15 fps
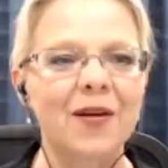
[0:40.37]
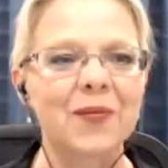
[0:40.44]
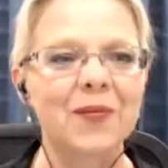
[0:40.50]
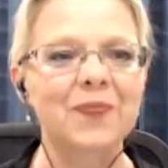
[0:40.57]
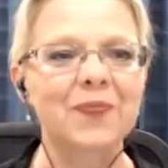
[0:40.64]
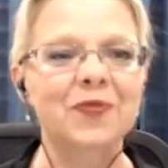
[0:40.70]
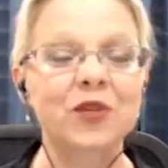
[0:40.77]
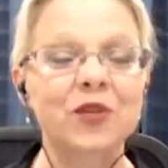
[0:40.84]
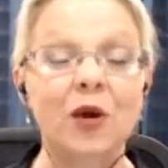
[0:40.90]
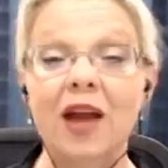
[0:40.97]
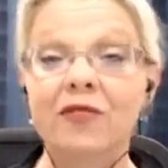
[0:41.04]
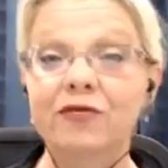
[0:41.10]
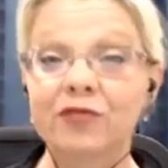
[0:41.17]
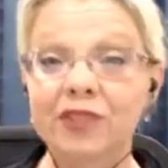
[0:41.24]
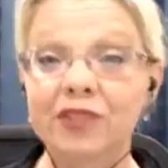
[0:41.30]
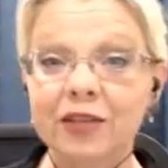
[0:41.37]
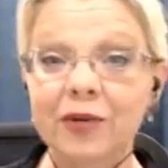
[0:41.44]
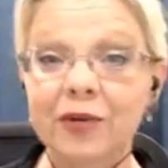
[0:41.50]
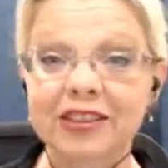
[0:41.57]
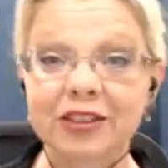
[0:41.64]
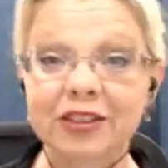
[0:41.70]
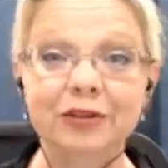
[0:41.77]
So I really want
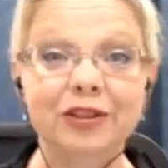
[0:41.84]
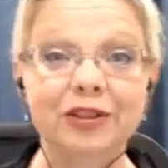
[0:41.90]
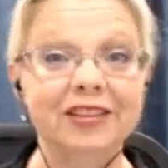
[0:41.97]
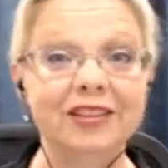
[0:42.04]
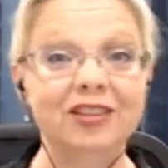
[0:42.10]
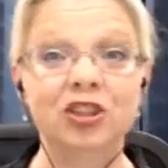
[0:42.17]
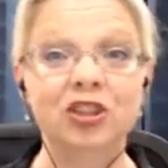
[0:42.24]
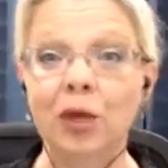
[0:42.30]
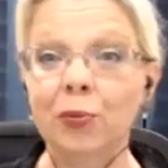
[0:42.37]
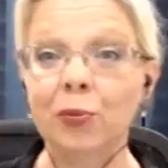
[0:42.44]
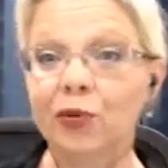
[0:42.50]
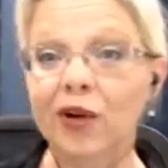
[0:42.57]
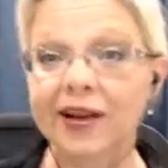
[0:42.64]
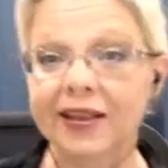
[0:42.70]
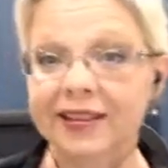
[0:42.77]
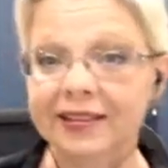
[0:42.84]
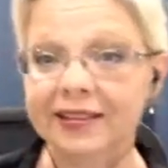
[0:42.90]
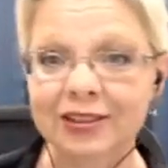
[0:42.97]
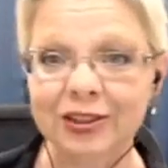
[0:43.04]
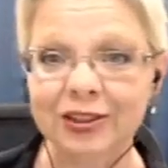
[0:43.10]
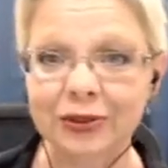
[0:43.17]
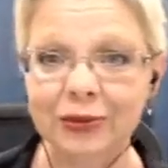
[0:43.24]
to just jump right
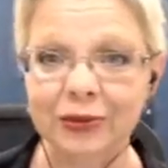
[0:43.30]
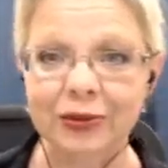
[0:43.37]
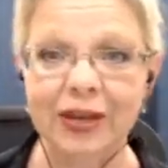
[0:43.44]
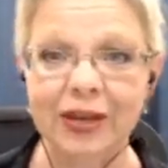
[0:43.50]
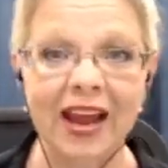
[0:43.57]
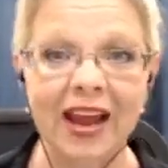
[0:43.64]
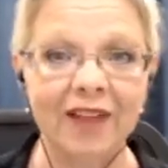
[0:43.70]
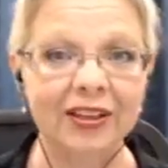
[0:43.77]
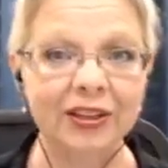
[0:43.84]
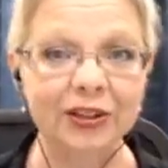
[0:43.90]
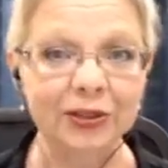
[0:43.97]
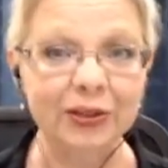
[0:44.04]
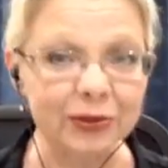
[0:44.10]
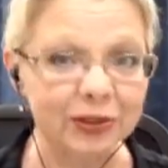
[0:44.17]
into having you